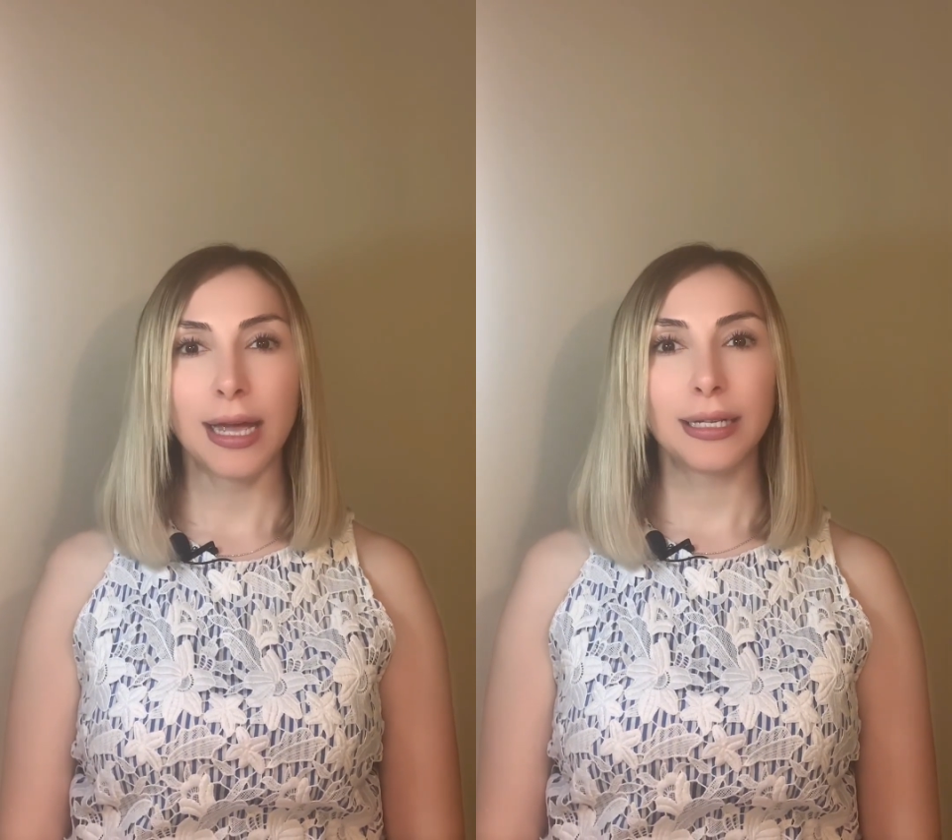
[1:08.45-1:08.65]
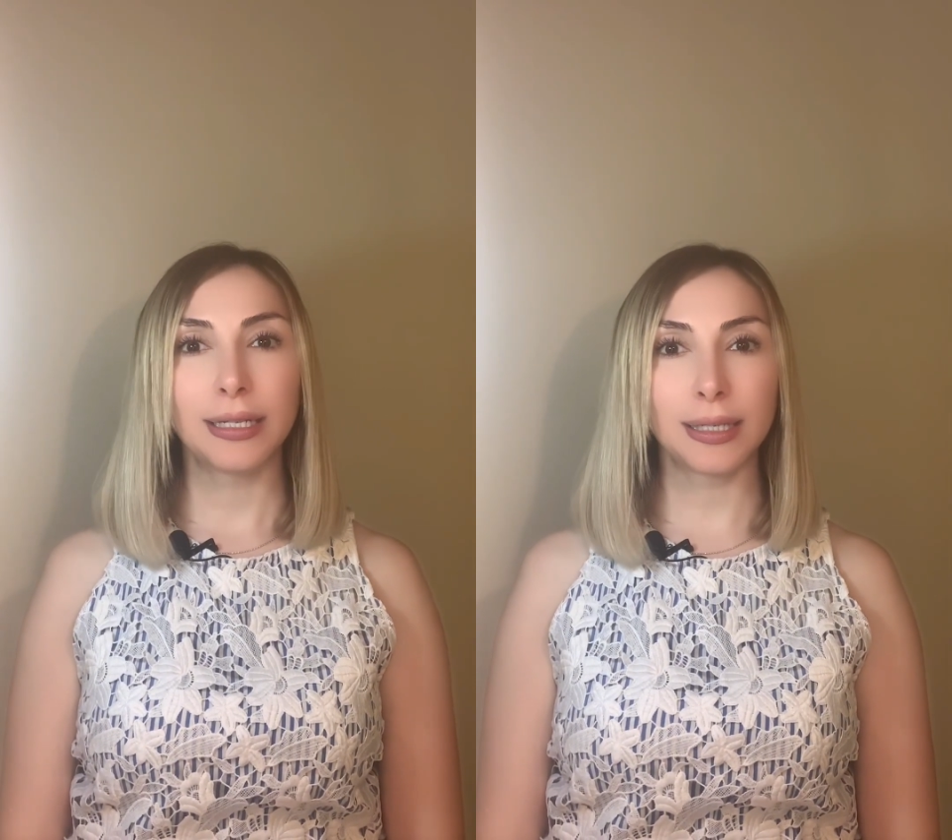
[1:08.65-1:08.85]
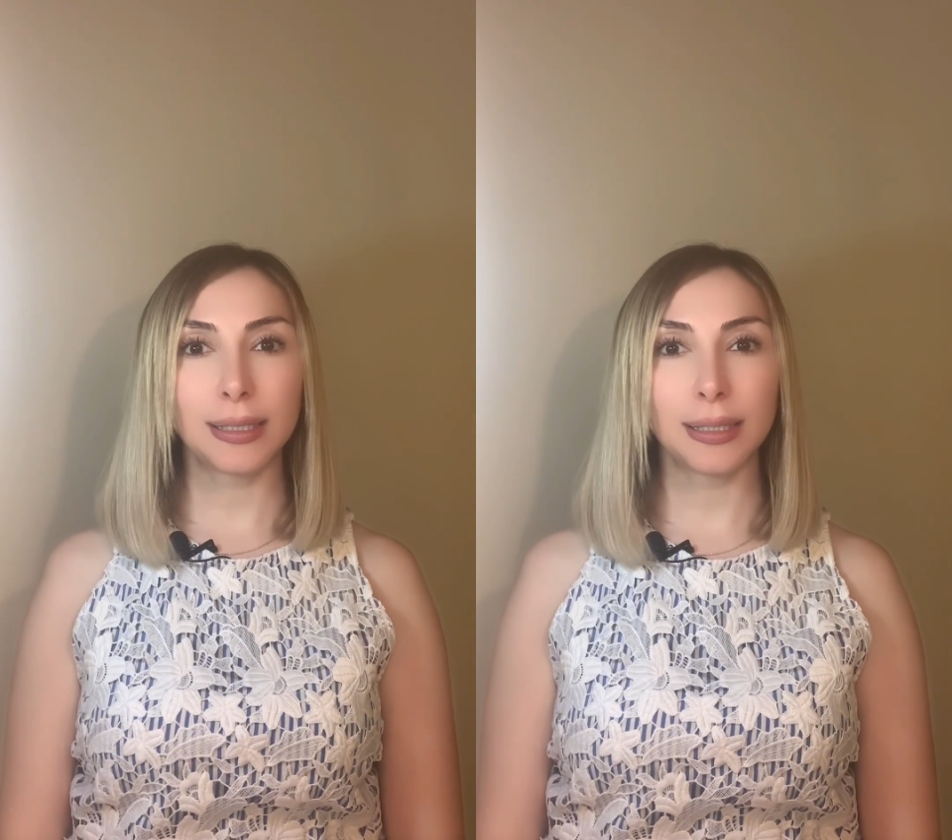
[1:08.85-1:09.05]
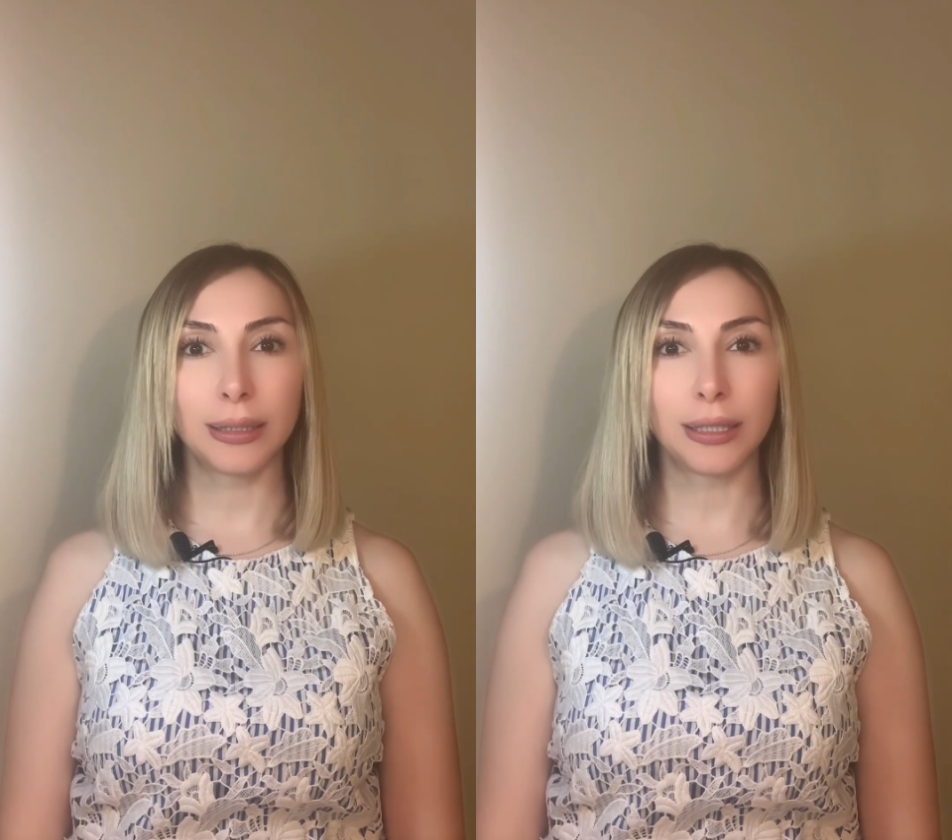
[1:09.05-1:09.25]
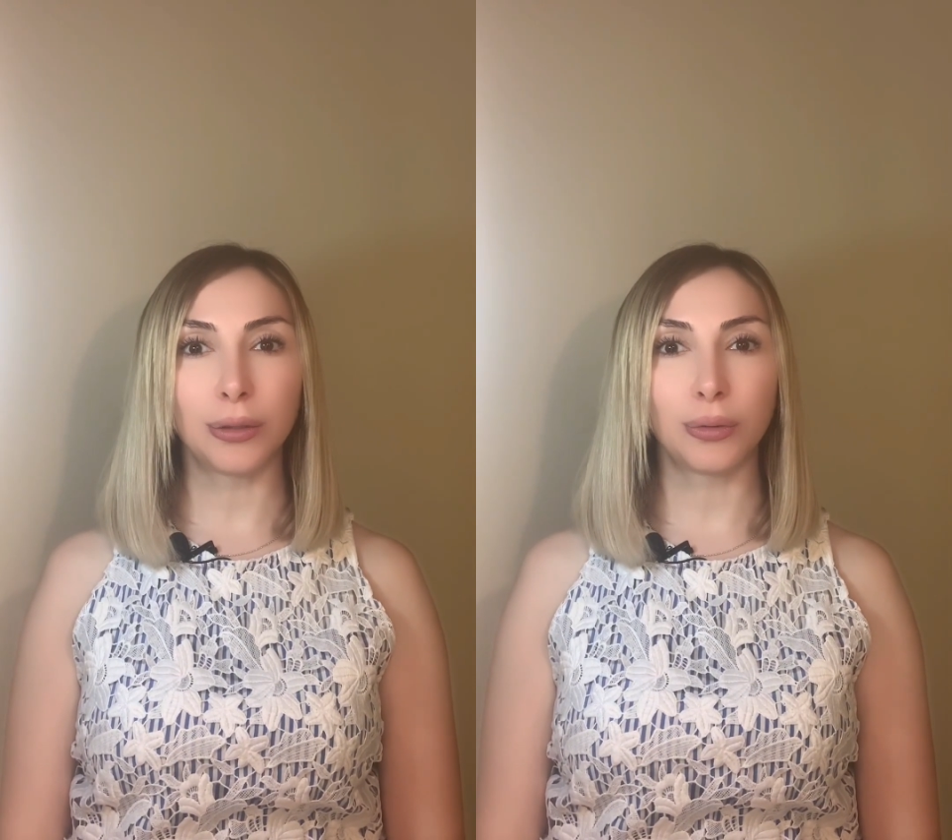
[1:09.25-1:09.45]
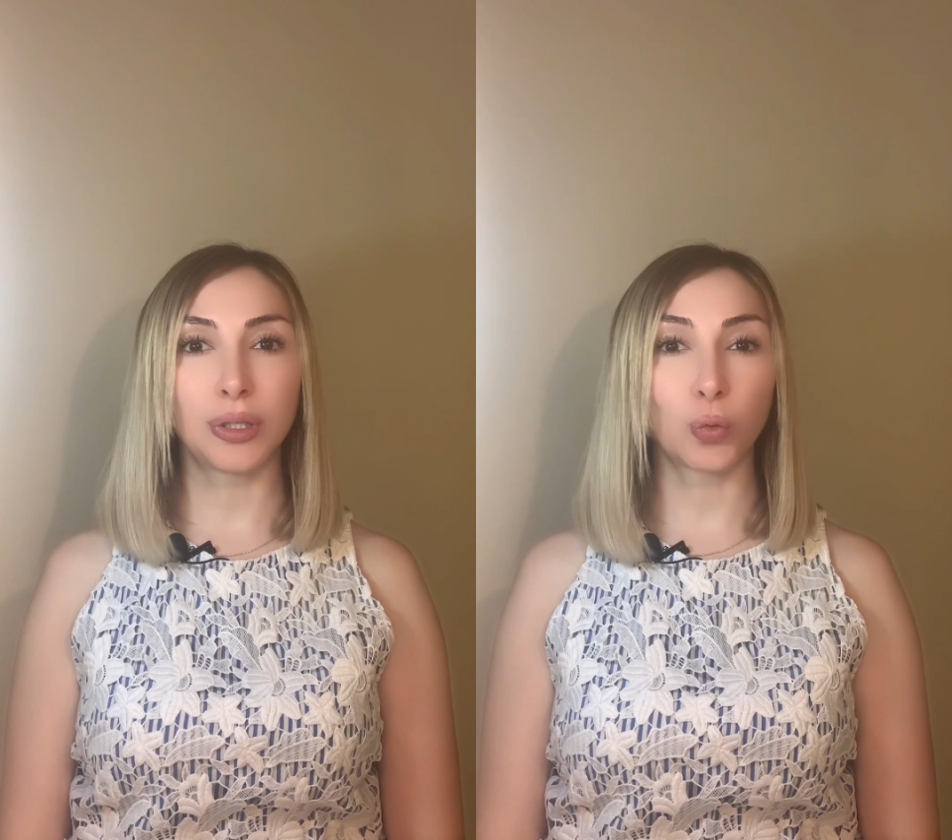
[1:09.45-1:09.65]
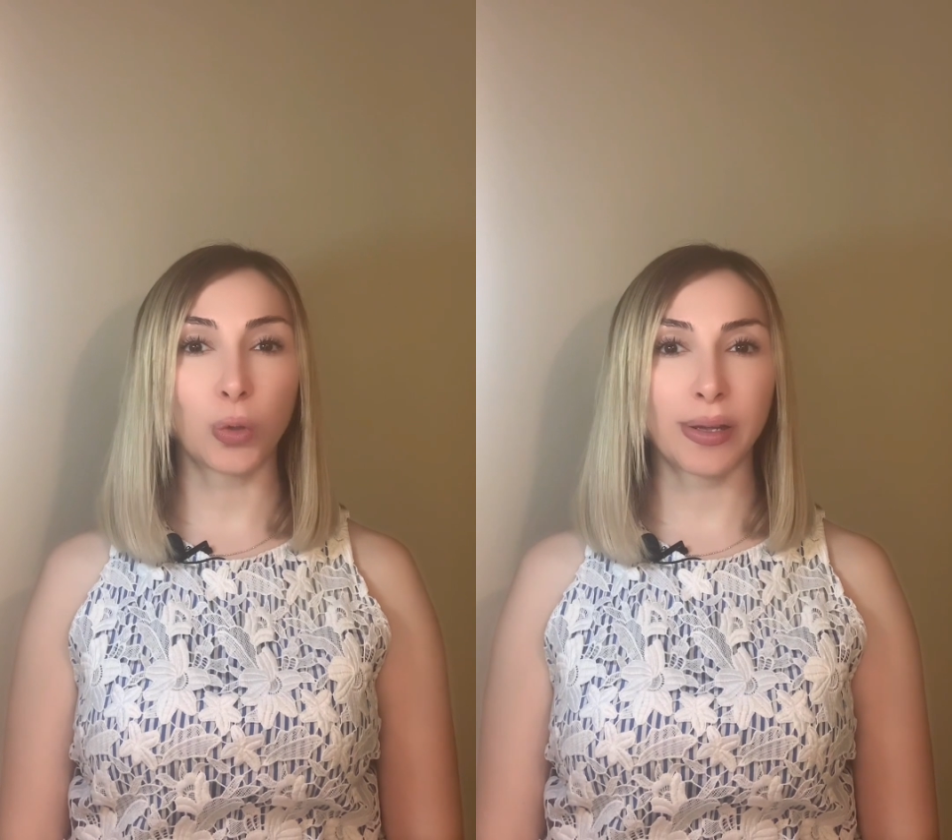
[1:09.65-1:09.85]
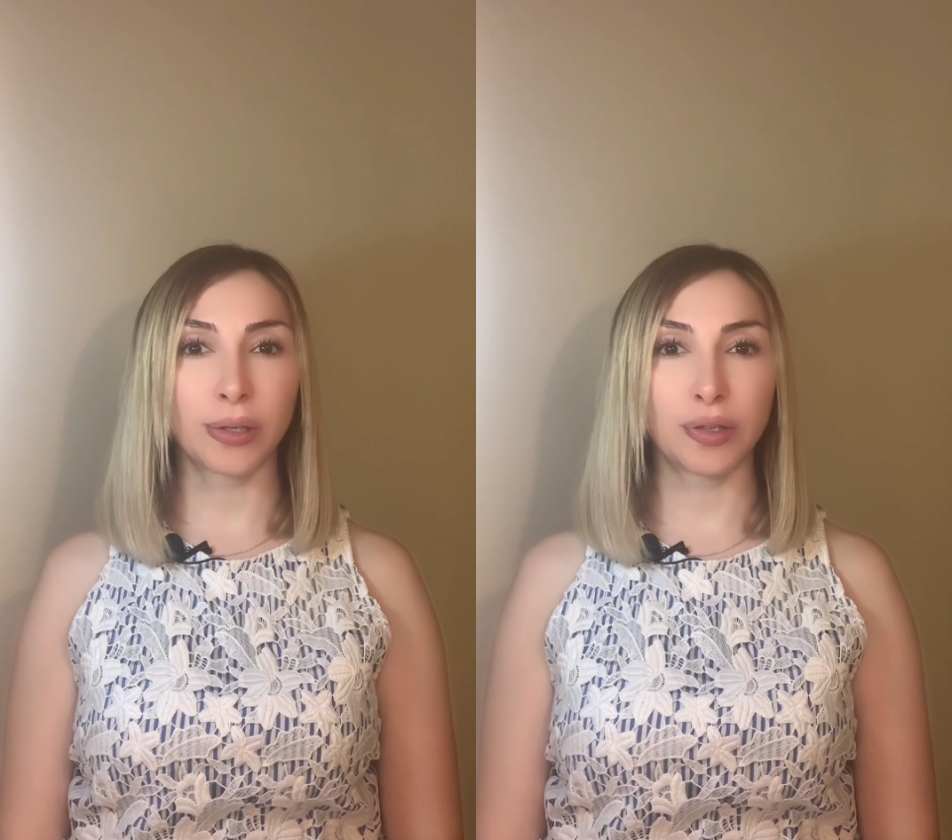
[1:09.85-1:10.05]
This includes
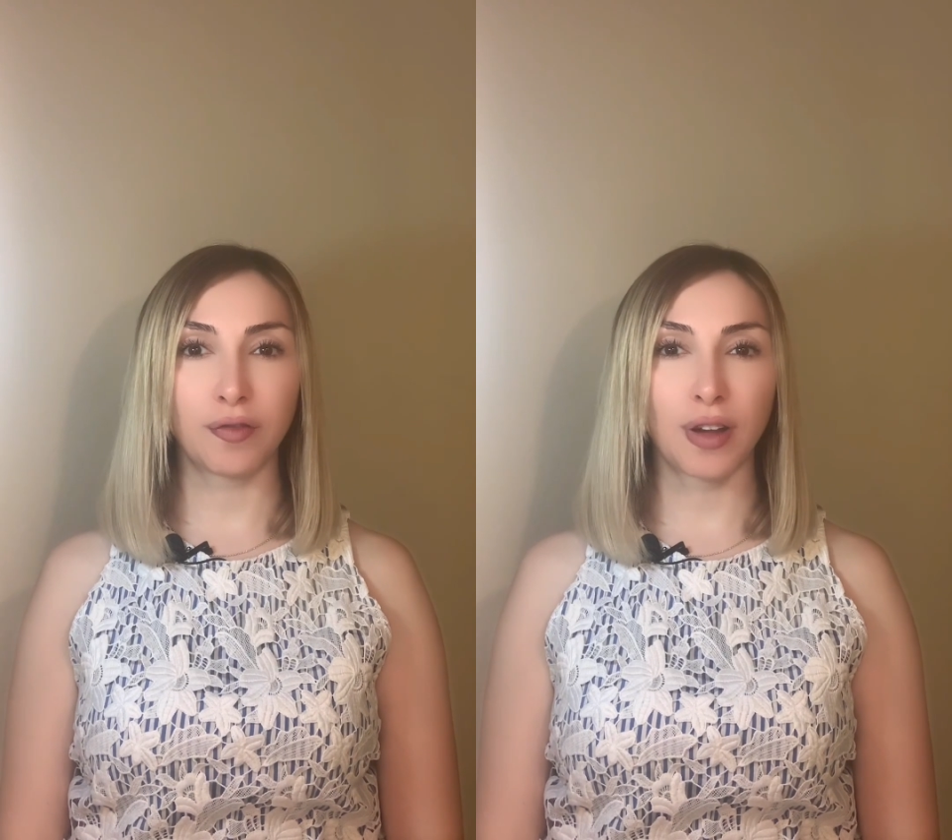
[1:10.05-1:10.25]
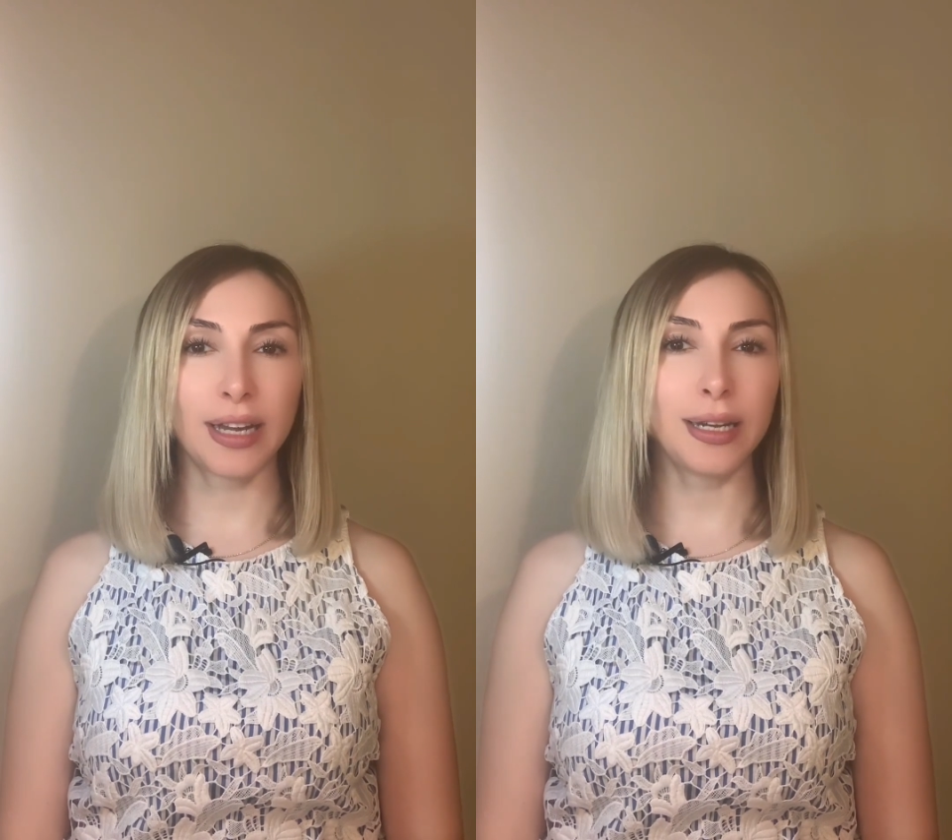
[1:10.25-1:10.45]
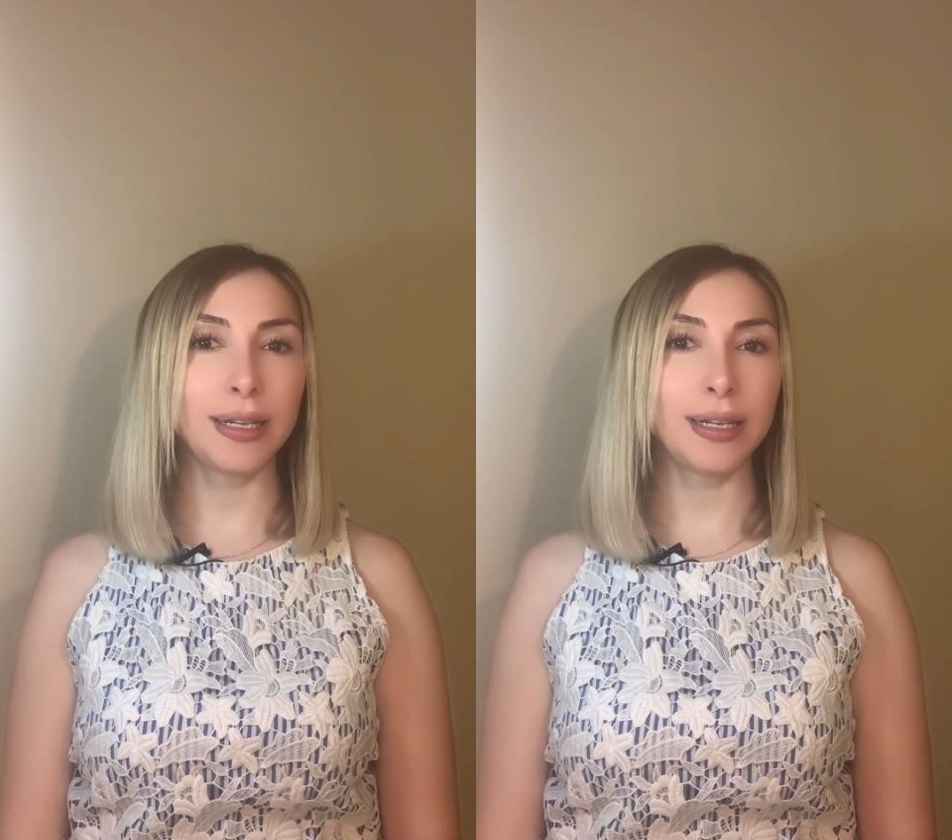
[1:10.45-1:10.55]
defining